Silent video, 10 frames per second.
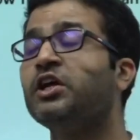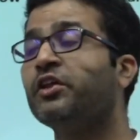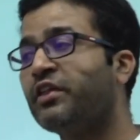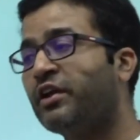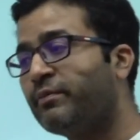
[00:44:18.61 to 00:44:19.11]

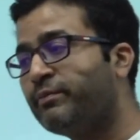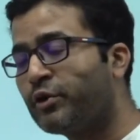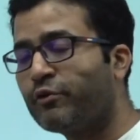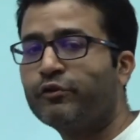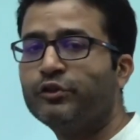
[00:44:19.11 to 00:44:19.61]
the number
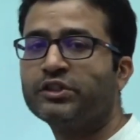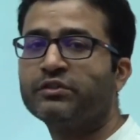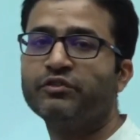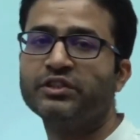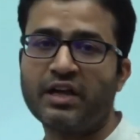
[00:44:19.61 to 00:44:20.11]
of questions
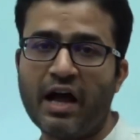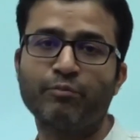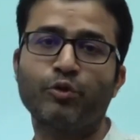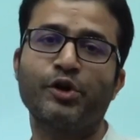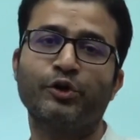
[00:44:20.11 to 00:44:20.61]
which I'm
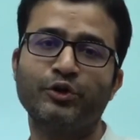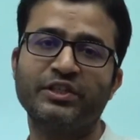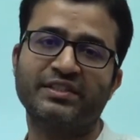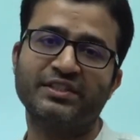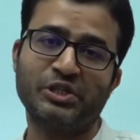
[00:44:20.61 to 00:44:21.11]
going to
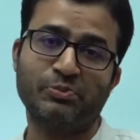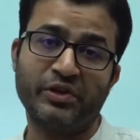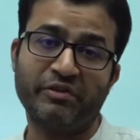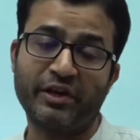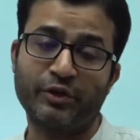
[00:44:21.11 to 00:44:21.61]
discuss in
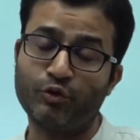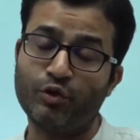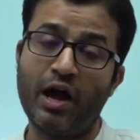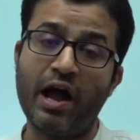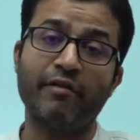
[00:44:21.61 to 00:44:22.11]
PYQ,
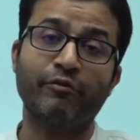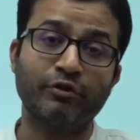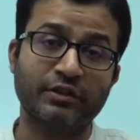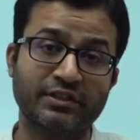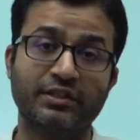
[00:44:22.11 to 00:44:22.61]
I have not
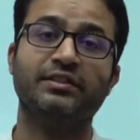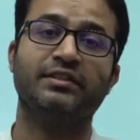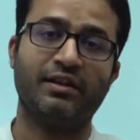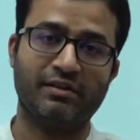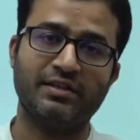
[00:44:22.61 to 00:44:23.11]
discussed in
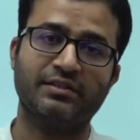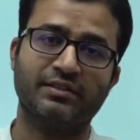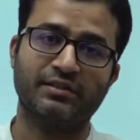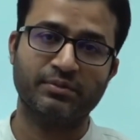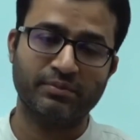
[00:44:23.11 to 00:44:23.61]
the classes.